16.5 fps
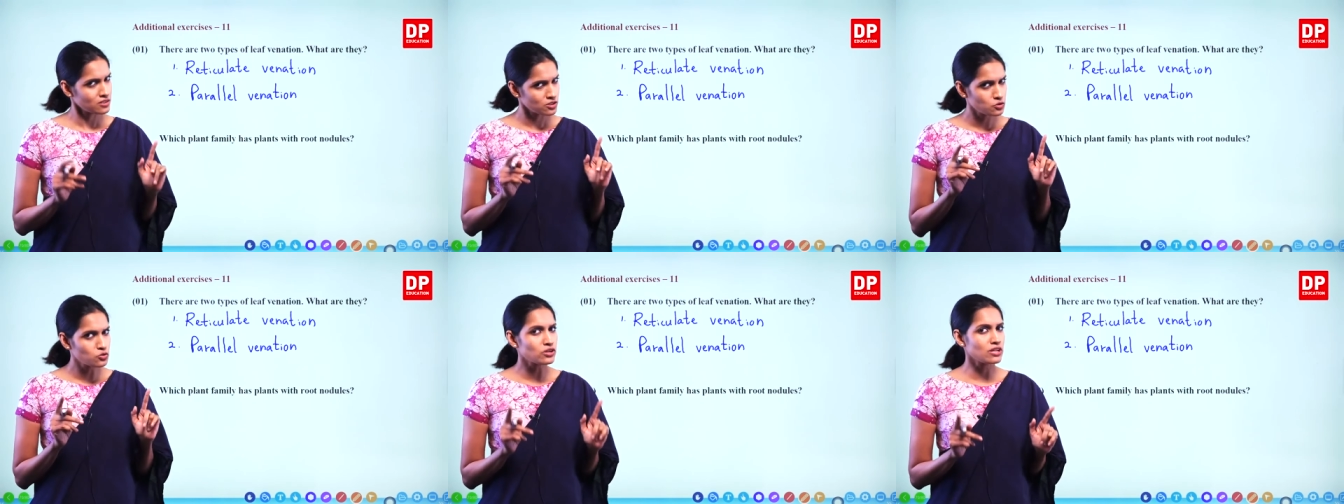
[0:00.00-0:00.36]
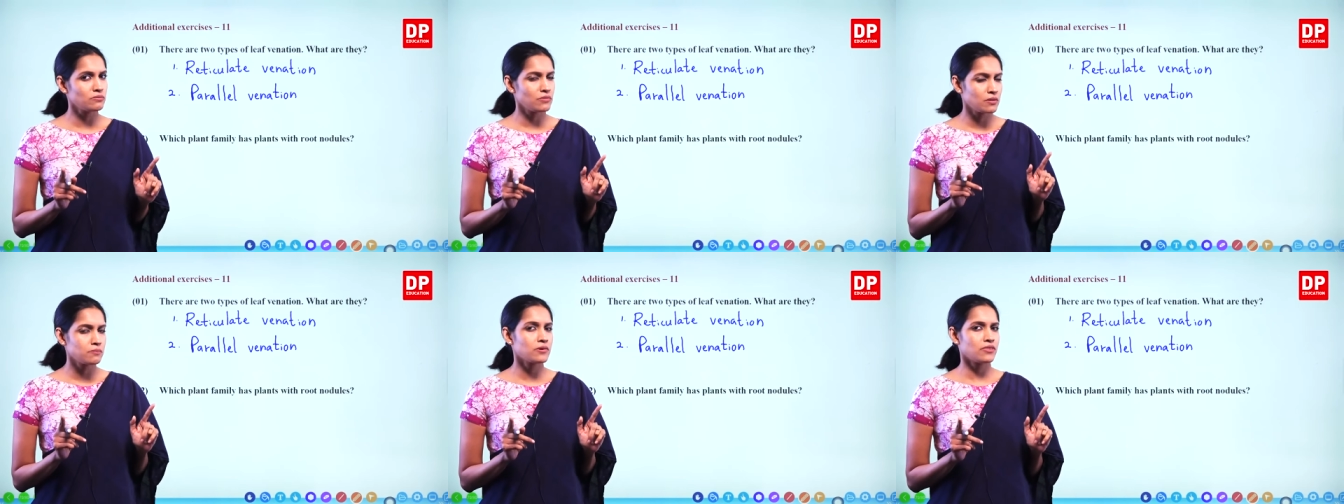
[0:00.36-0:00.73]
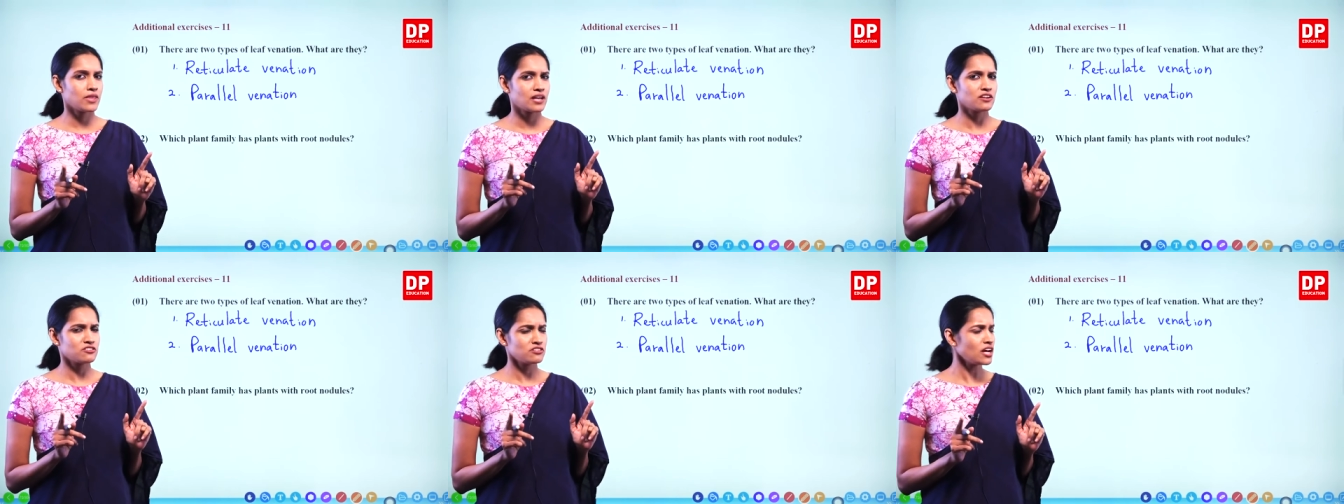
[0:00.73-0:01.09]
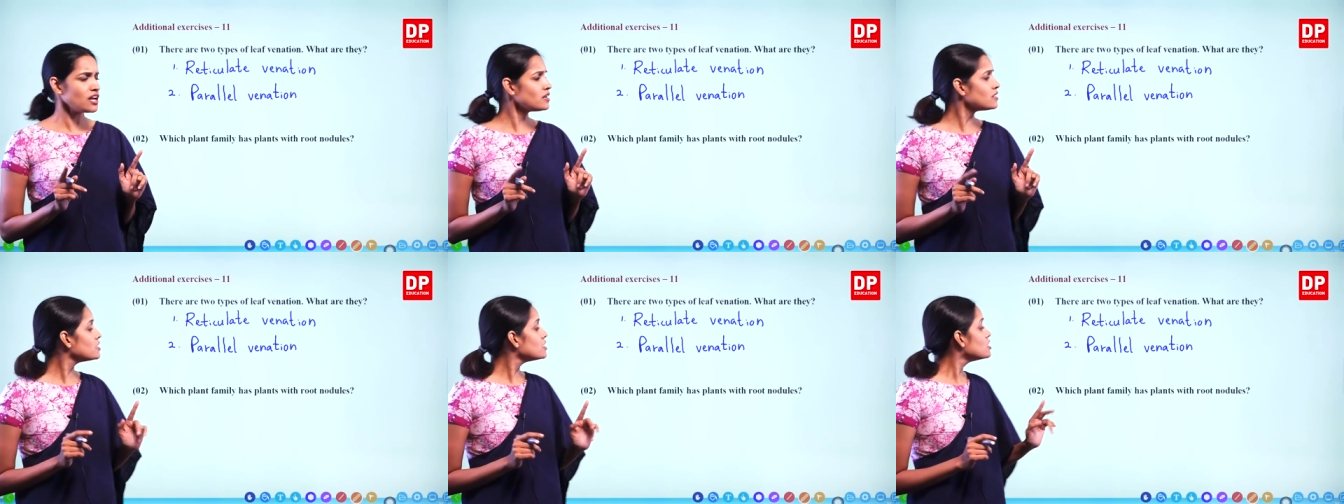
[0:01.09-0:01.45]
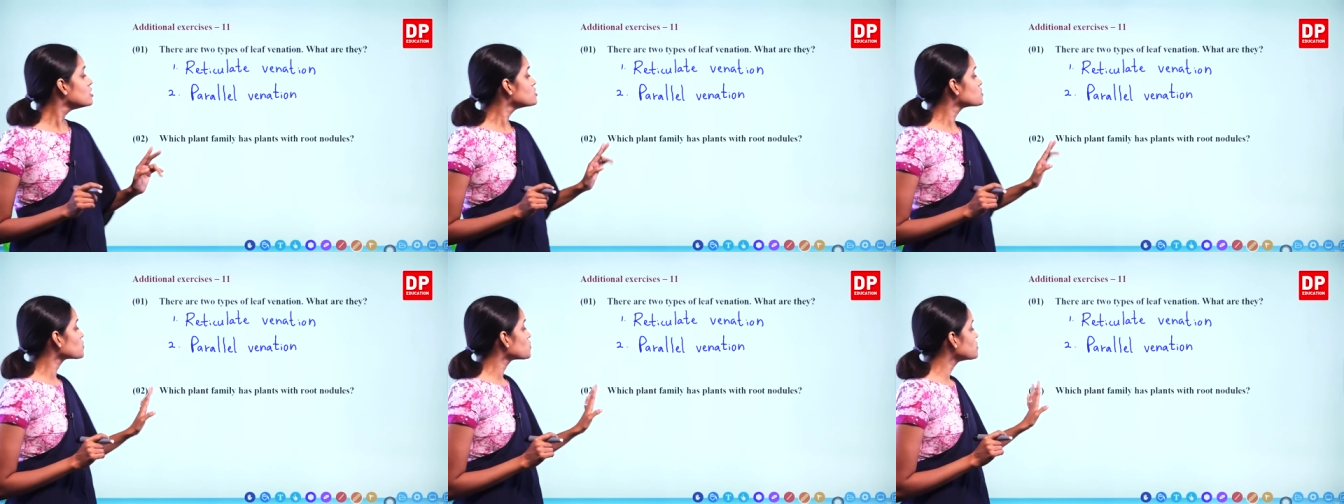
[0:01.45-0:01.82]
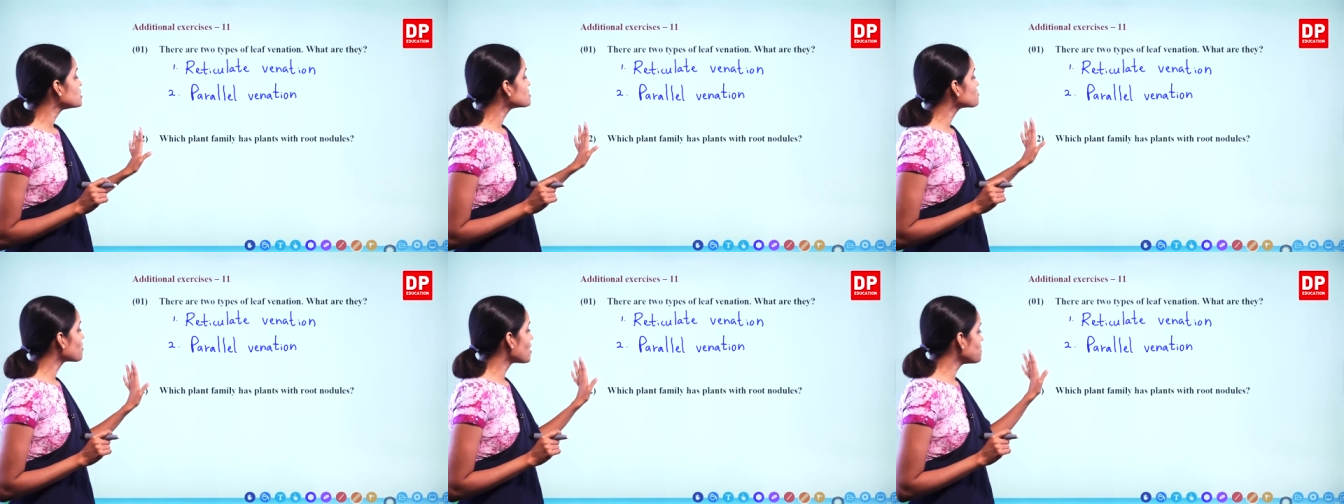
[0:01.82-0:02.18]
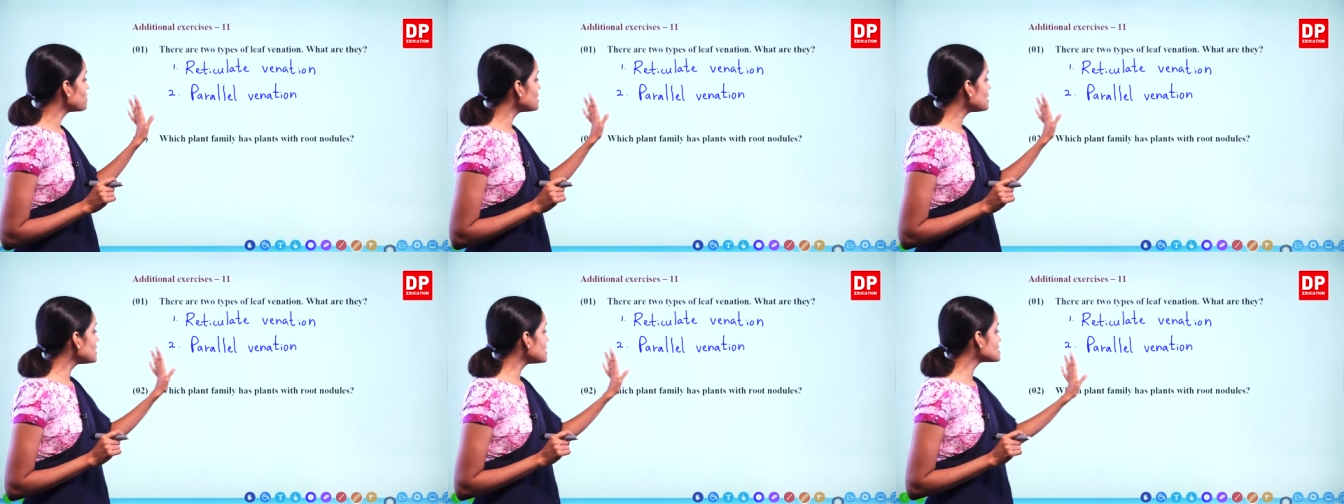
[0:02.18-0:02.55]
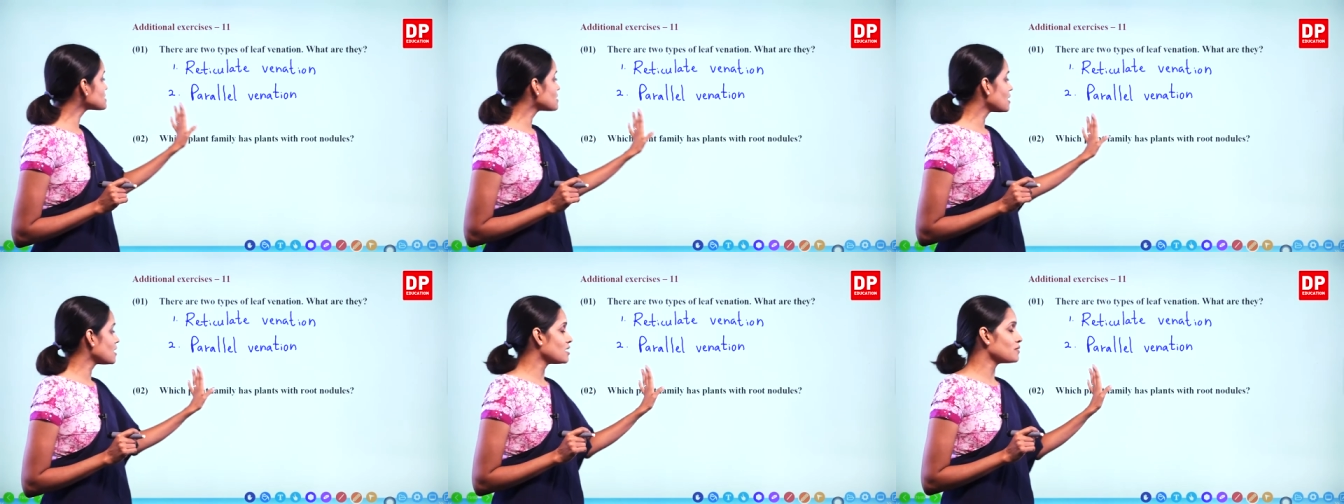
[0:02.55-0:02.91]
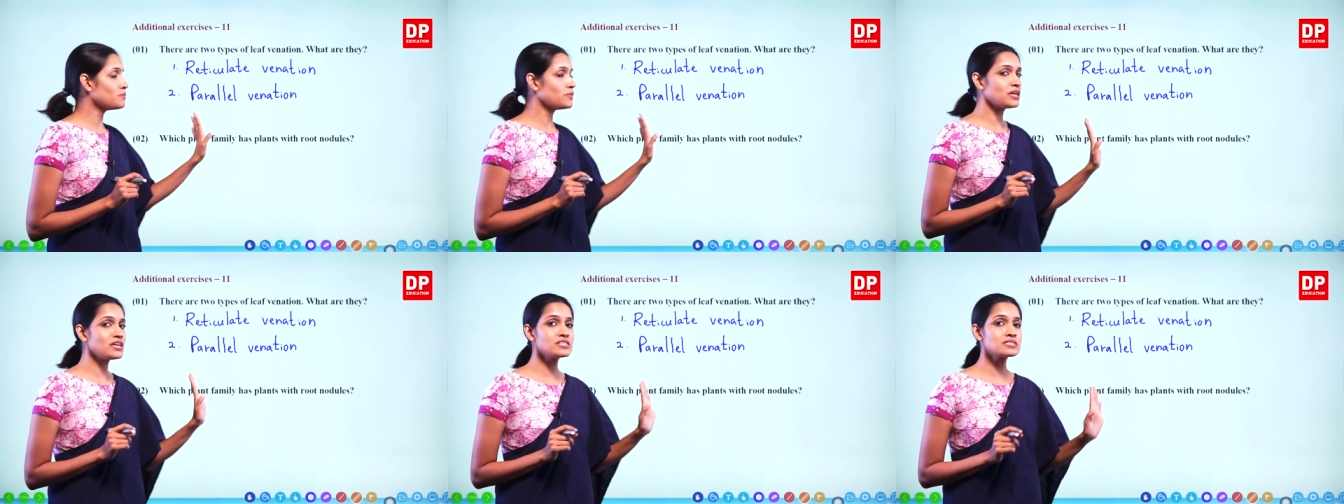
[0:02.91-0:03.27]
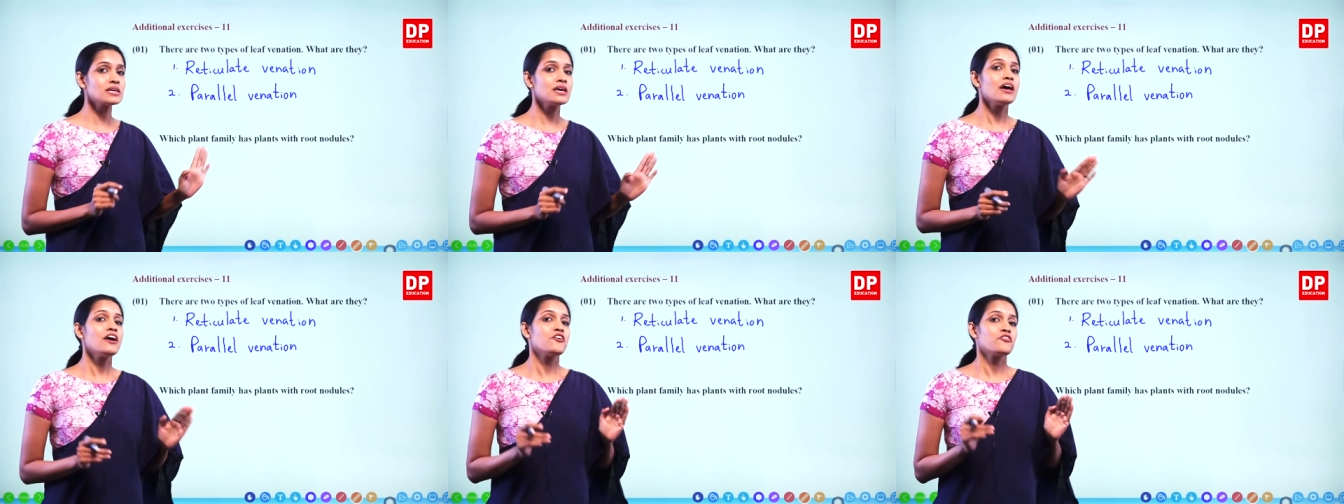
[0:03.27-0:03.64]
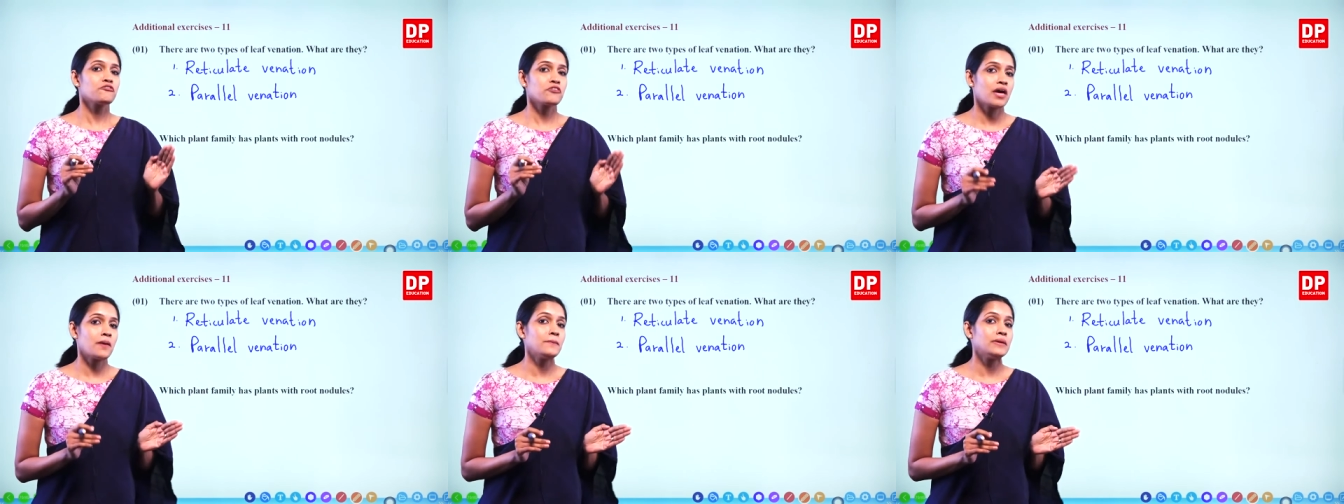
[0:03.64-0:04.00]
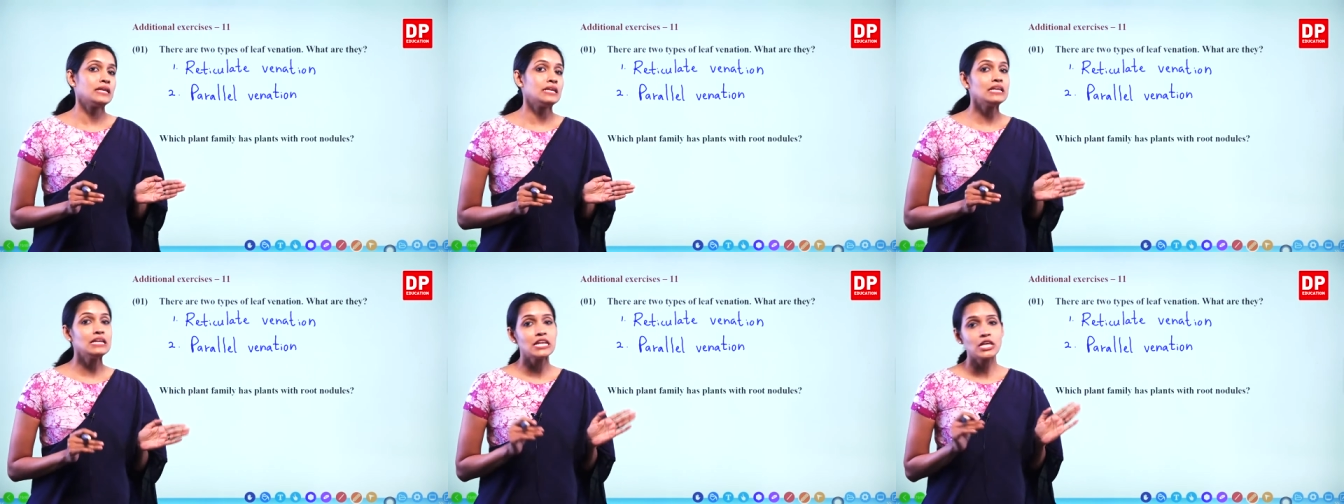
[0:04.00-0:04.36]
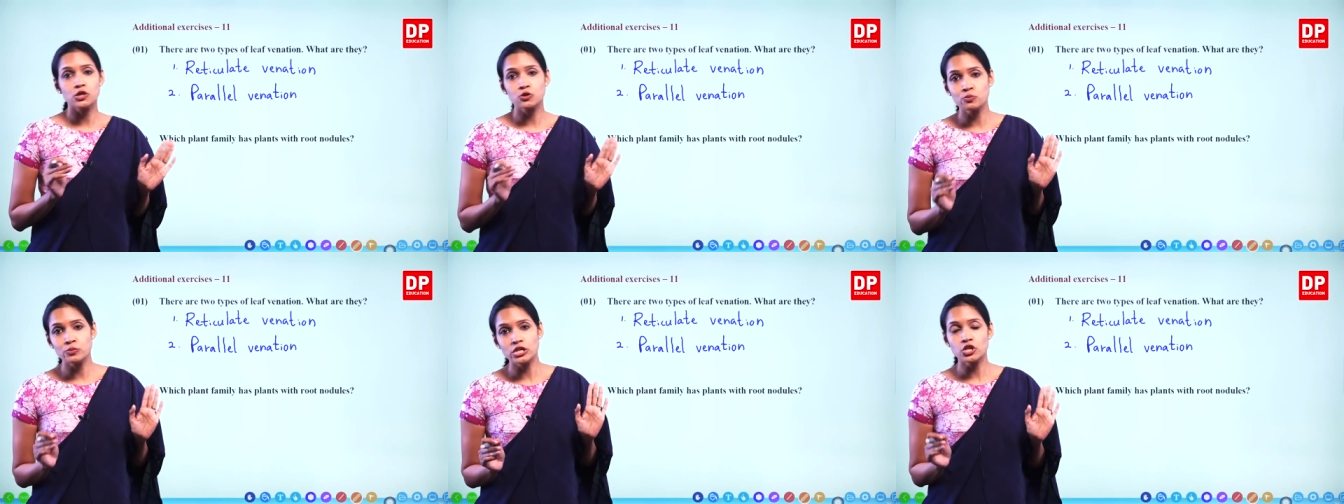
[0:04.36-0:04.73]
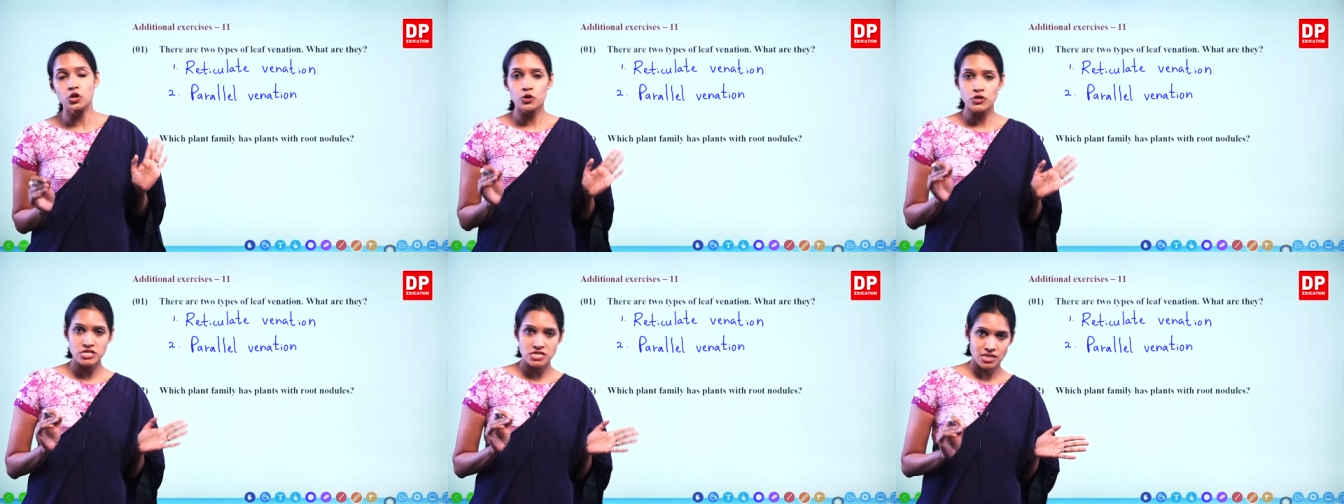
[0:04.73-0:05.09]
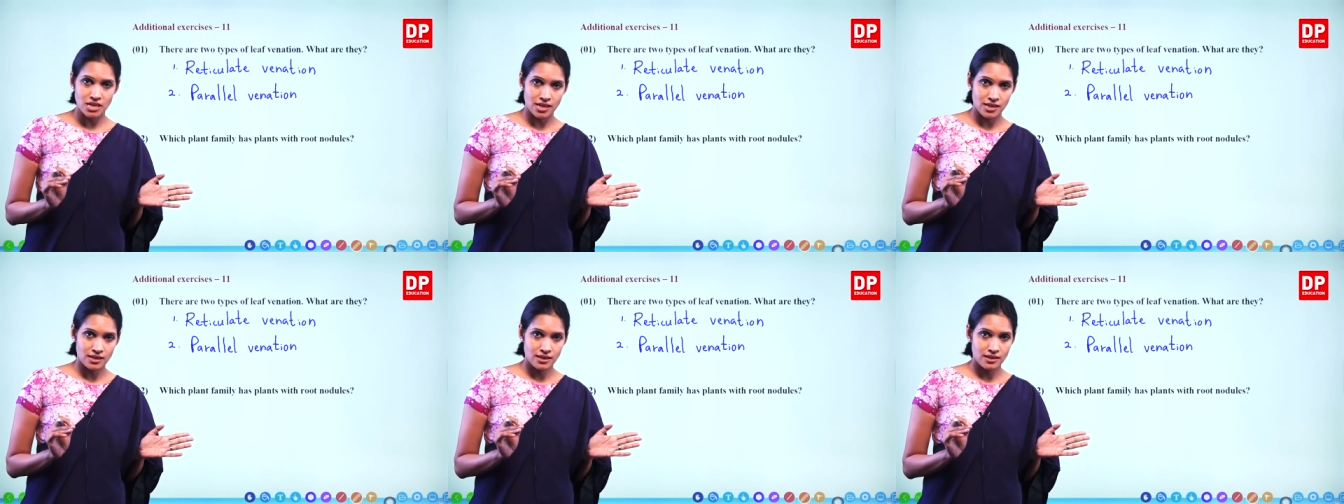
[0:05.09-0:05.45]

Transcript: You remember that, right? So this family's name is family Leguminosae,